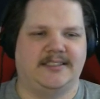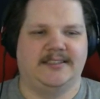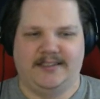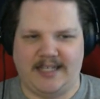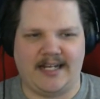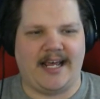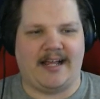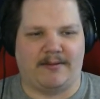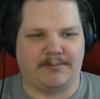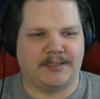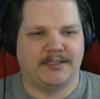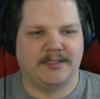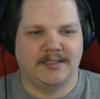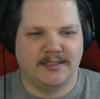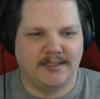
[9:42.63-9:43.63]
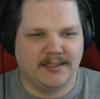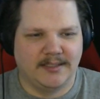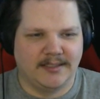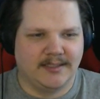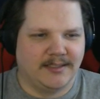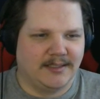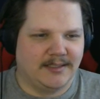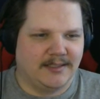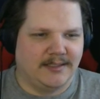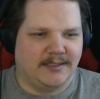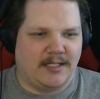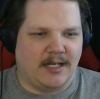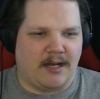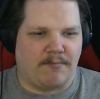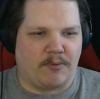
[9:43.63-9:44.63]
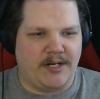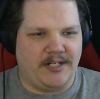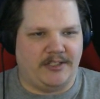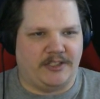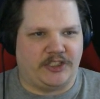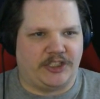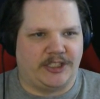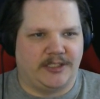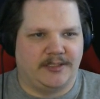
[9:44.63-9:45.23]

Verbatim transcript: That helped. A bridge.